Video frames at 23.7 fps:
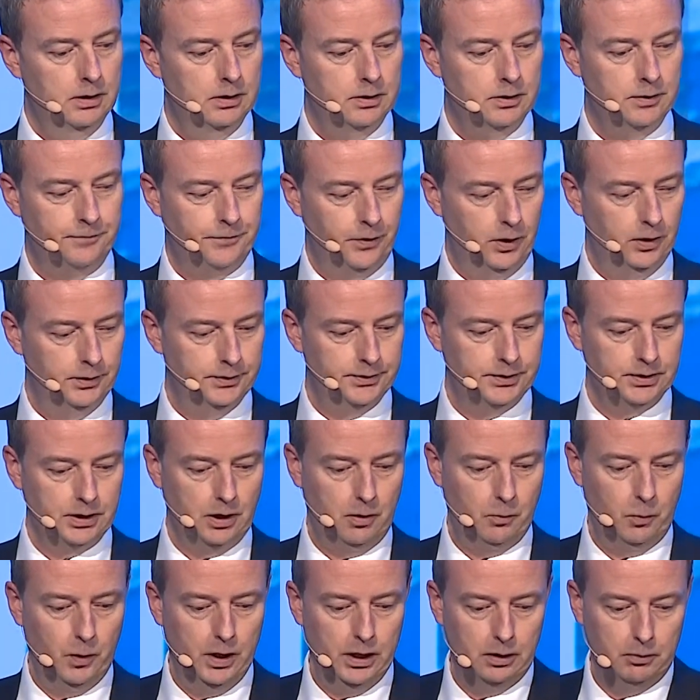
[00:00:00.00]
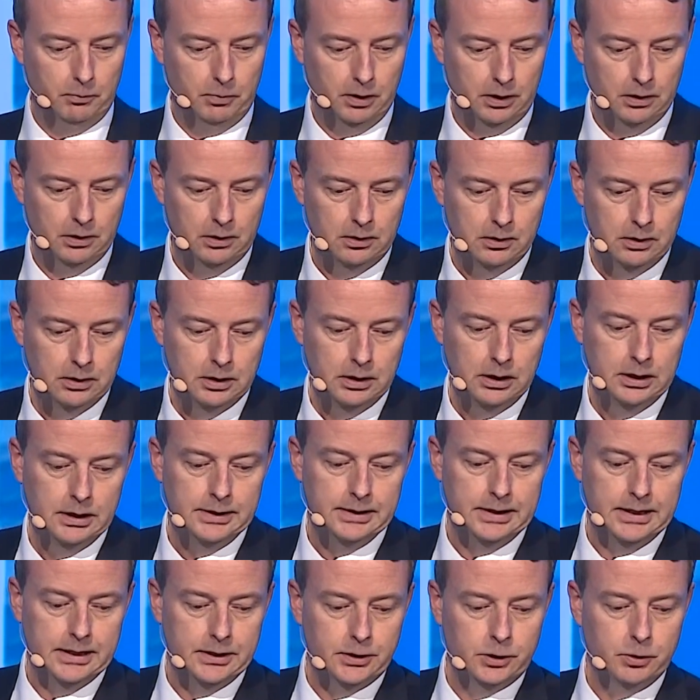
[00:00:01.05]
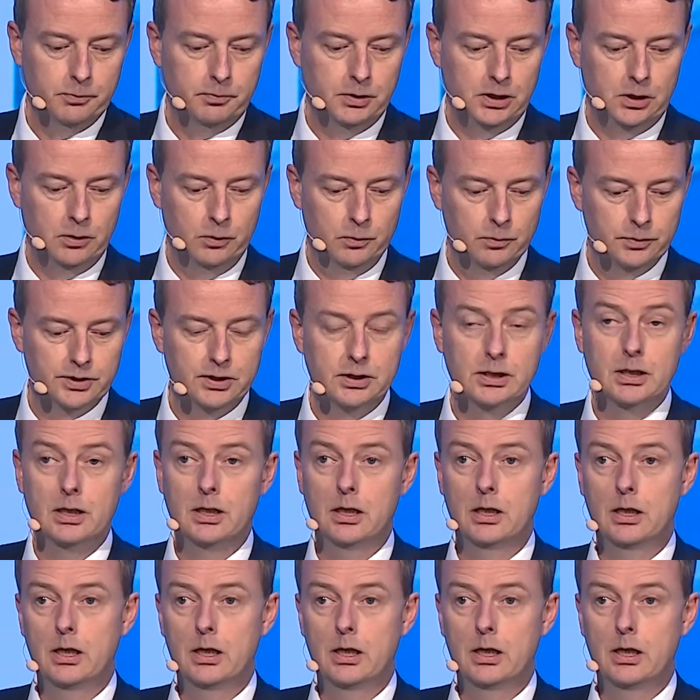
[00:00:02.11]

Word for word: The funds available need to be used